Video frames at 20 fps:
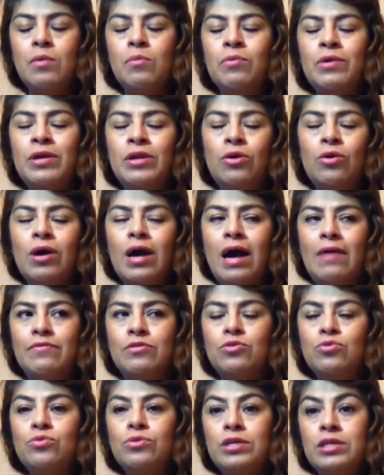we don't have
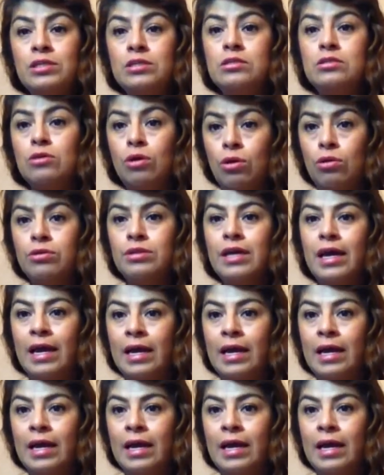to insult